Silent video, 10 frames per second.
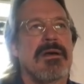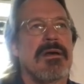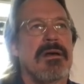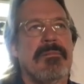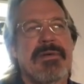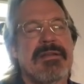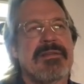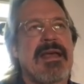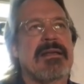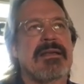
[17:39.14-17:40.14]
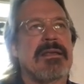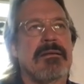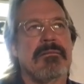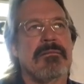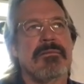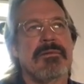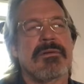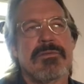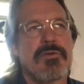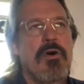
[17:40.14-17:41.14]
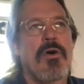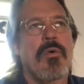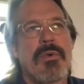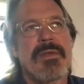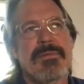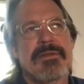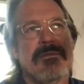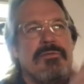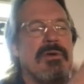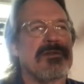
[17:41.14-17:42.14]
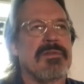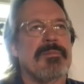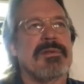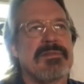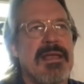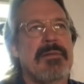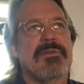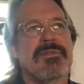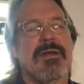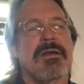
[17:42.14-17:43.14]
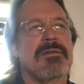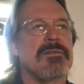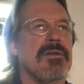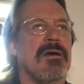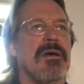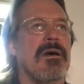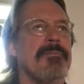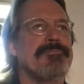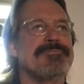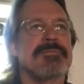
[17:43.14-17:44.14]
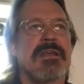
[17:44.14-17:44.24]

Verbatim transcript: Um, attacking uh, tall women dressed up as Amazons um,